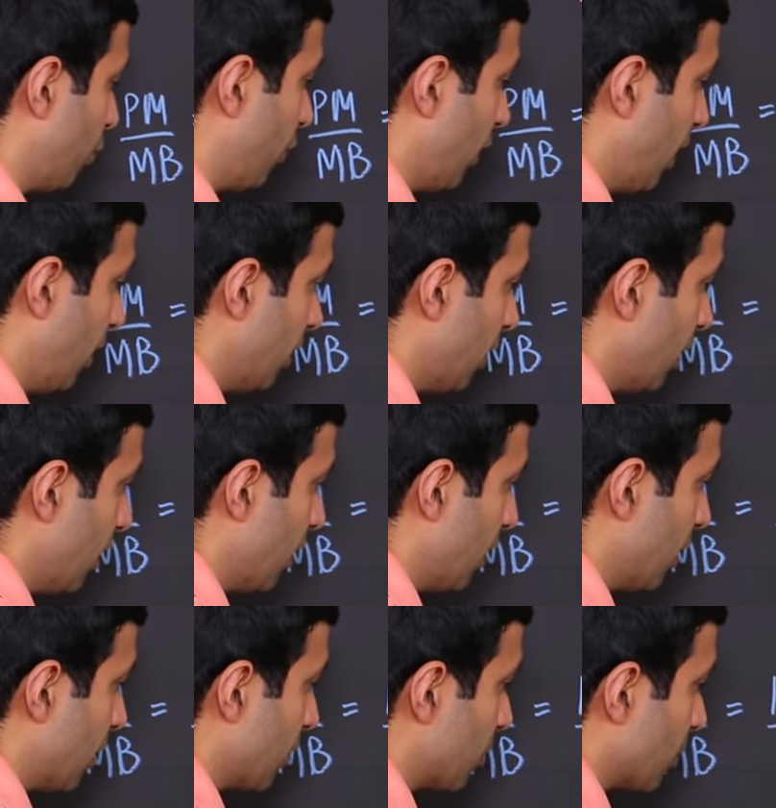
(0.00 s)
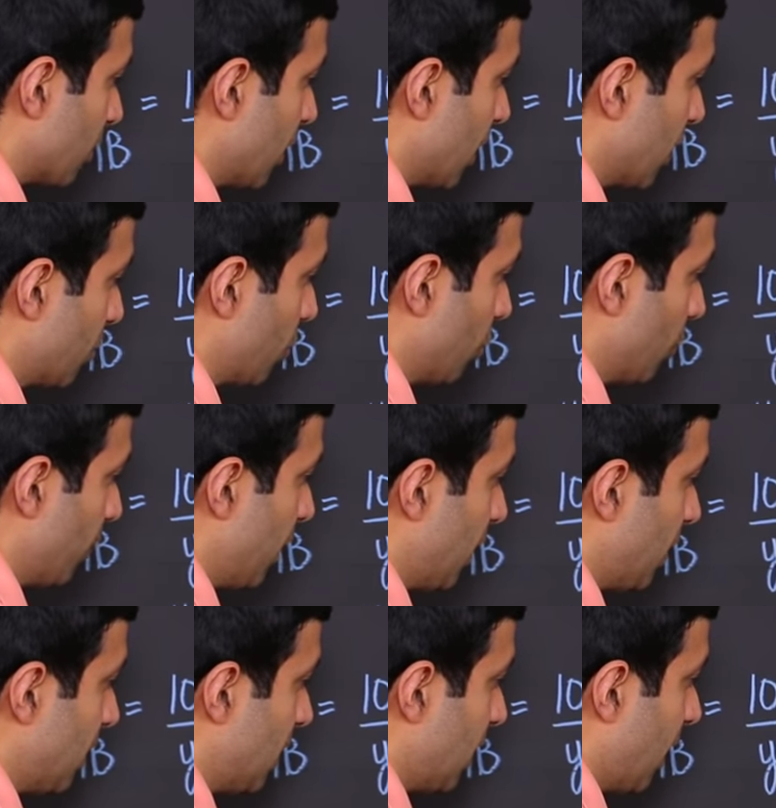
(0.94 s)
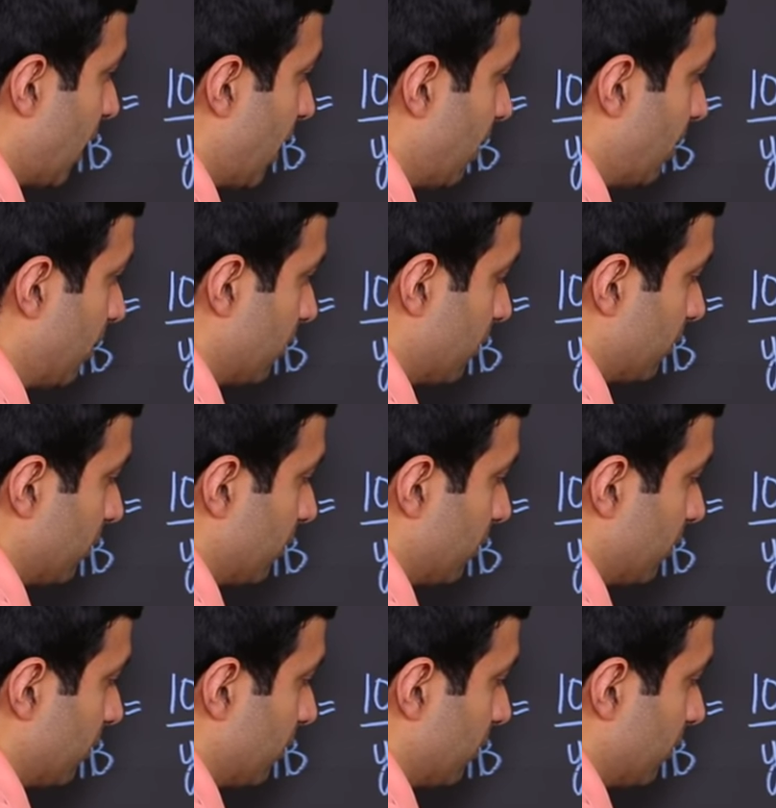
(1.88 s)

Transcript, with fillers: 3. So that's going to be 10,